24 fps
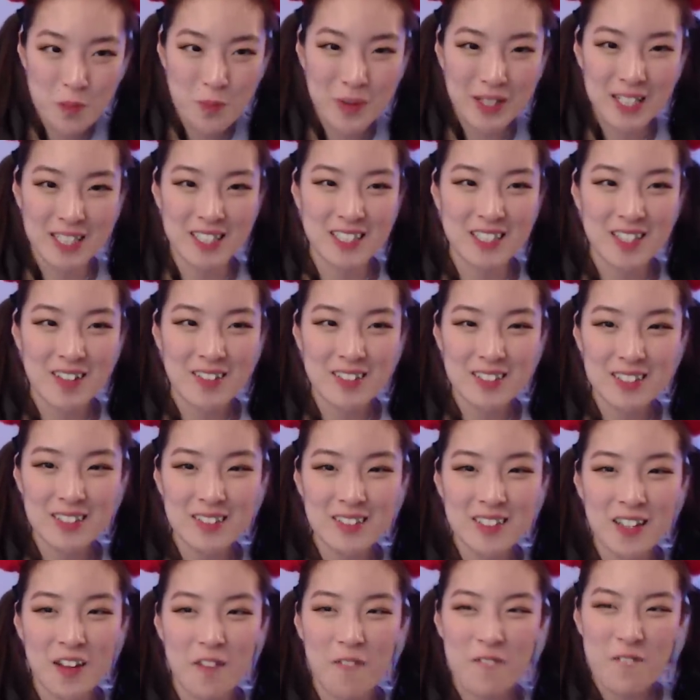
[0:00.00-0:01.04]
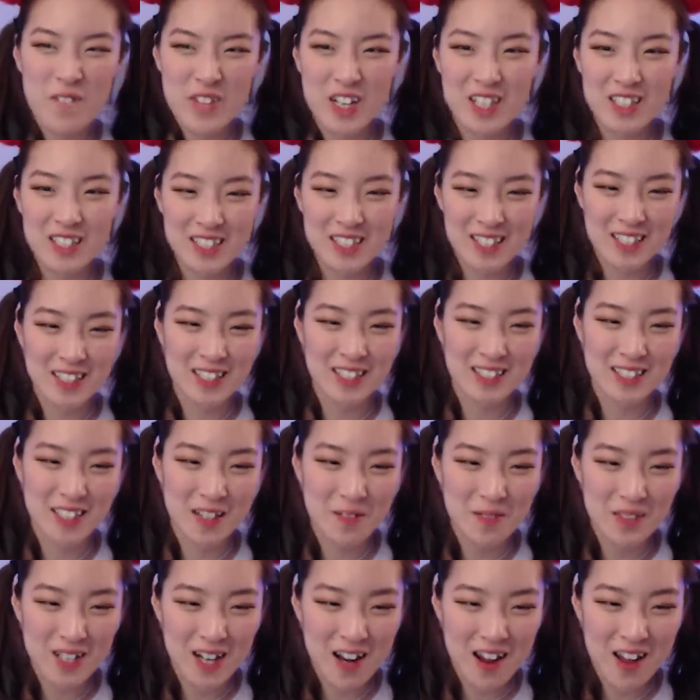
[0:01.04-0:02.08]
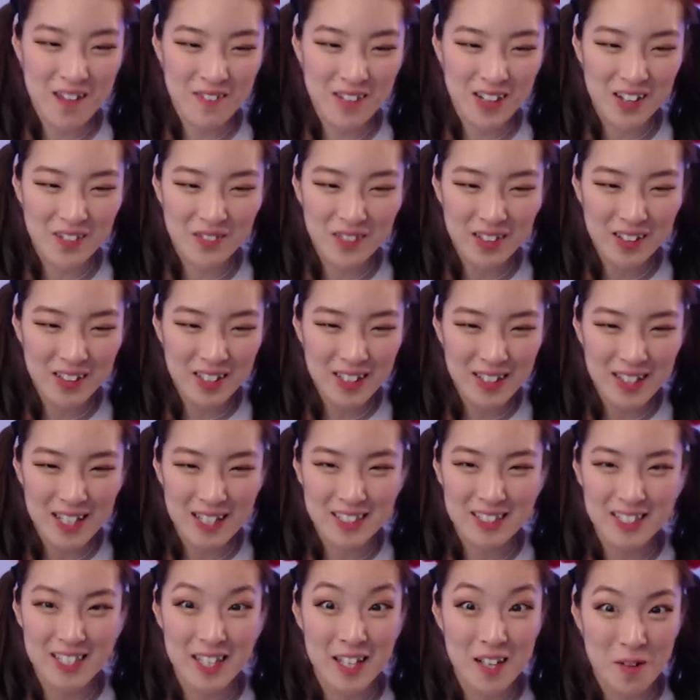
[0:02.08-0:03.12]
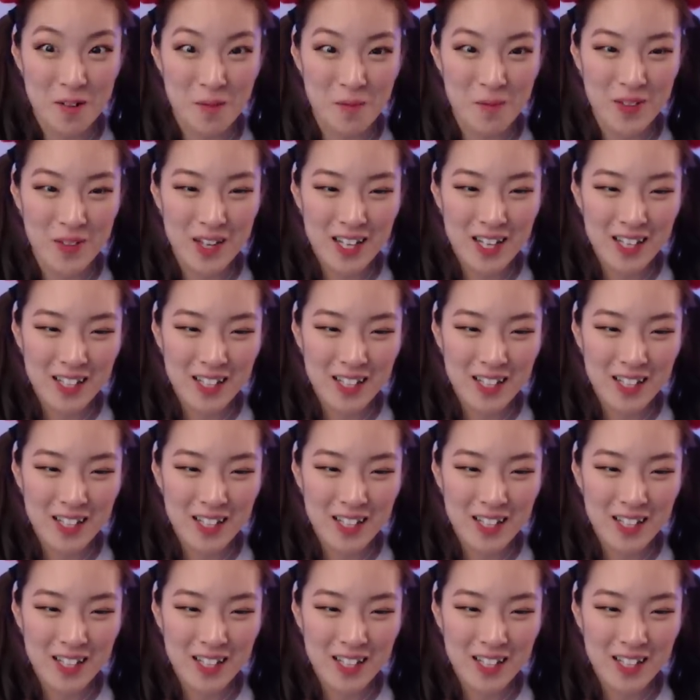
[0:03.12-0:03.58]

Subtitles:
but it's also like fierce at the same time. And I feel like that's him.